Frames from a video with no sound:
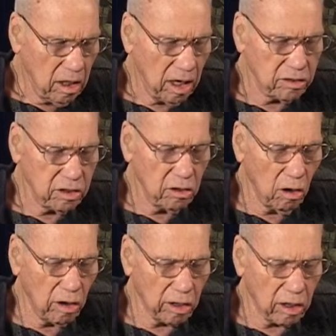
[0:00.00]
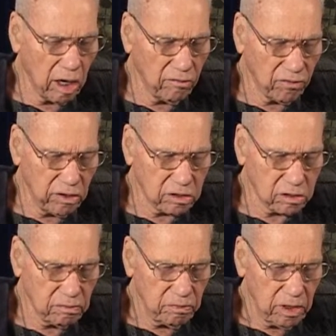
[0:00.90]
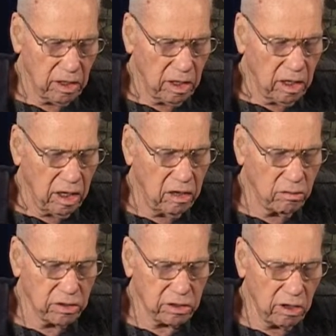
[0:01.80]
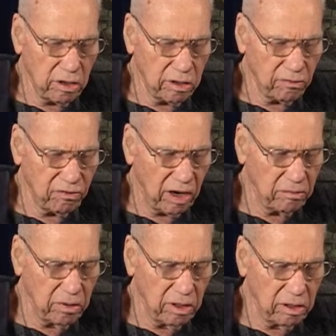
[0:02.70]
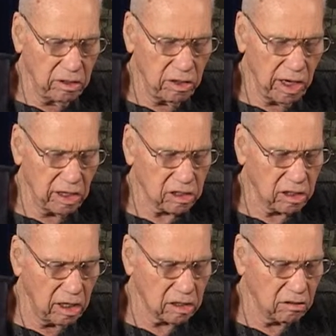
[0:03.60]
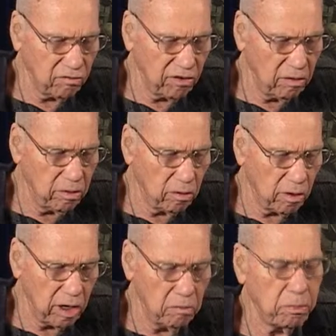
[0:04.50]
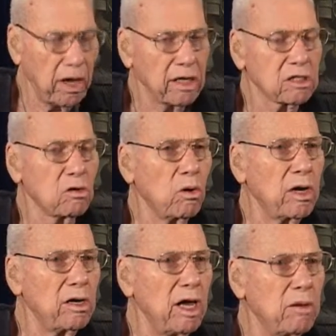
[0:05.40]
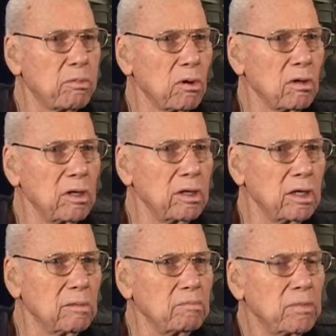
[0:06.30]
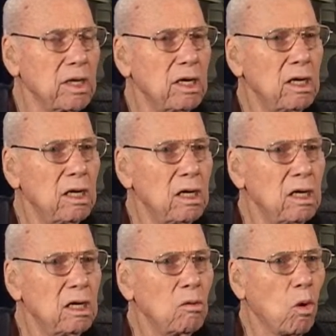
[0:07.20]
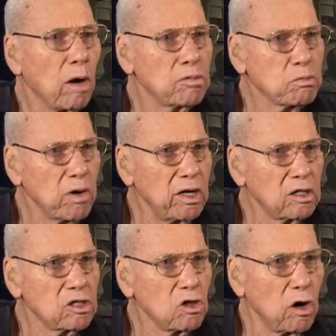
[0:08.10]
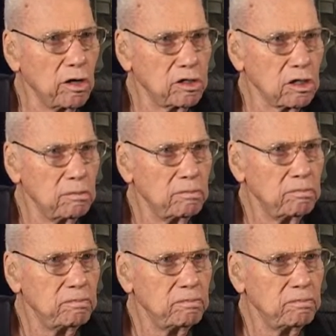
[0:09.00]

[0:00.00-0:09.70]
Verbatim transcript: At the Yalta conference, he returned to Feb in the United States in February and passed away in April in um, Warm Springs, Georgia.